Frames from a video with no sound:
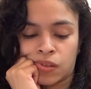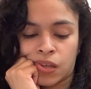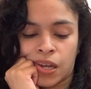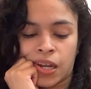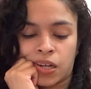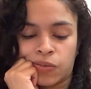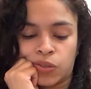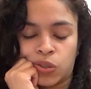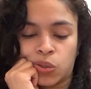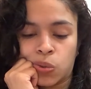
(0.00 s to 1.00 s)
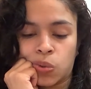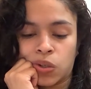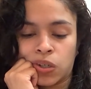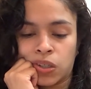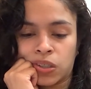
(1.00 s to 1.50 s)
Eight of
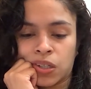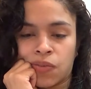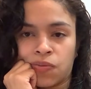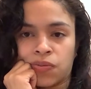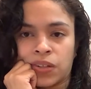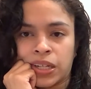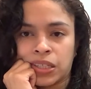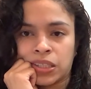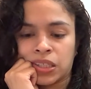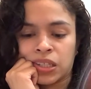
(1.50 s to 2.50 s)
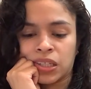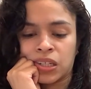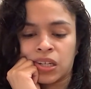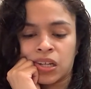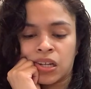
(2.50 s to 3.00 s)
Swords. Conflicted.
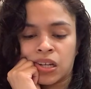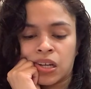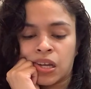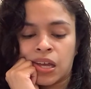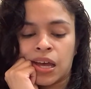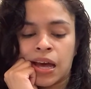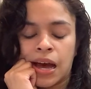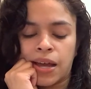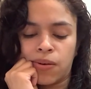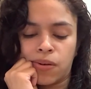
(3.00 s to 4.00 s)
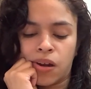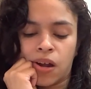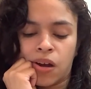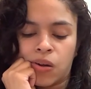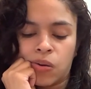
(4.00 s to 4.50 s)
I don't
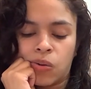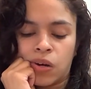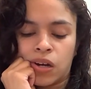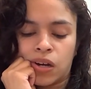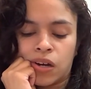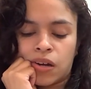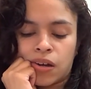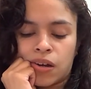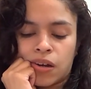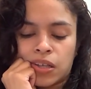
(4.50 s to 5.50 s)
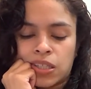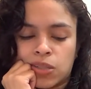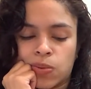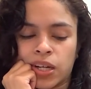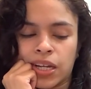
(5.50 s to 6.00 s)
know. Since
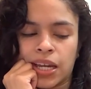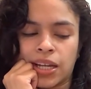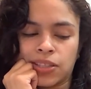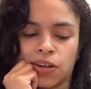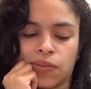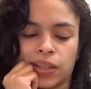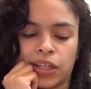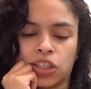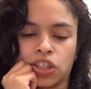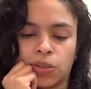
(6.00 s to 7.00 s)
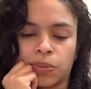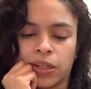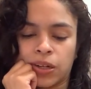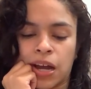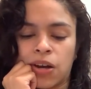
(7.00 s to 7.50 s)
we're going to get into her relationship
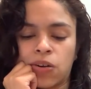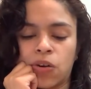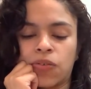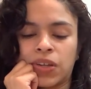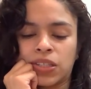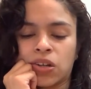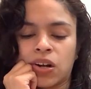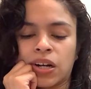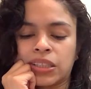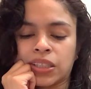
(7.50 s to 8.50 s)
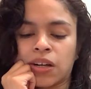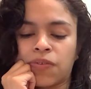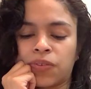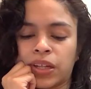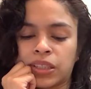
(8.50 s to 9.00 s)
later, I don't know if he saw her as
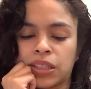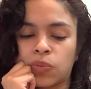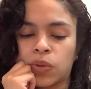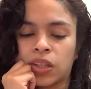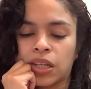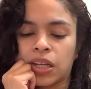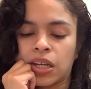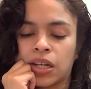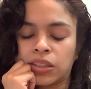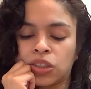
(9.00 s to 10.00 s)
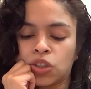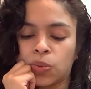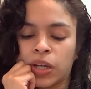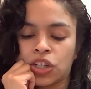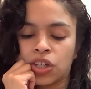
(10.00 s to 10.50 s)
conflicted within a
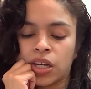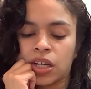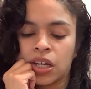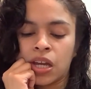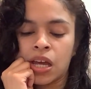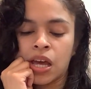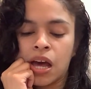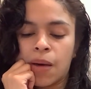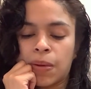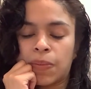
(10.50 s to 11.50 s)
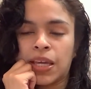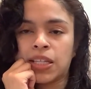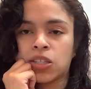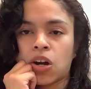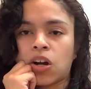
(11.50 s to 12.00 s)
situation. Maybe he
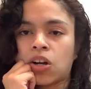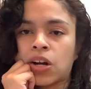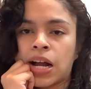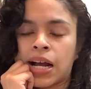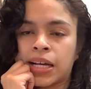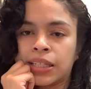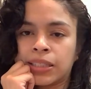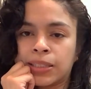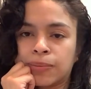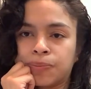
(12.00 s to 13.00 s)
saw her as